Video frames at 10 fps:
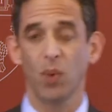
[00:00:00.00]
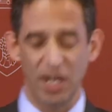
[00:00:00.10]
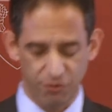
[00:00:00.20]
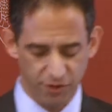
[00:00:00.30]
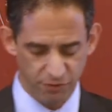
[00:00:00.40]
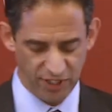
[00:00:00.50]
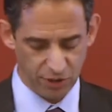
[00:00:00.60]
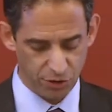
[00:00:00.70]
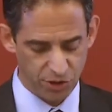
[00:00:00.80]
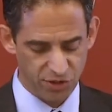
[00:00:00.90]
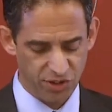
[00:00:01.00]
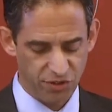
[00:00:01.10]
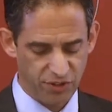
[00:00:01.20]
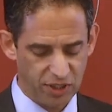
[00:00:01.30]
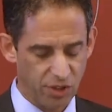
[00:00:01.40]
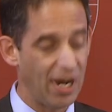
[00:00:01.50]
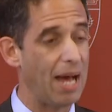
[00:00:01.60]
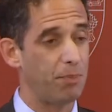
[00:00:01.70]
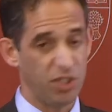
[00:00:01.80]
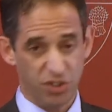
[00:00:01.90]
away from Victor just as Victor
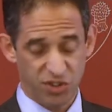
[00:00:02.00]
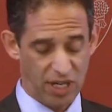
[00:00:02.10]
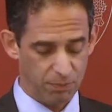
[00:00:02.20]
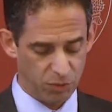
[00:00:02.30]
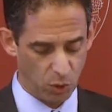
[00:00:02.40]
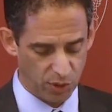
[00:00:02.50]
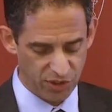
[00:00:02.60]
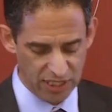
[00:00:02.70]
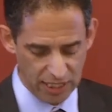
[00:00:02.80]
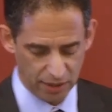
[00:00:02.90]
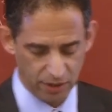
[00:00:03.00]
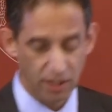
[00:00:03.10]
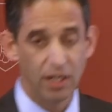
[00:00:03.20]
happened to step towards Ian.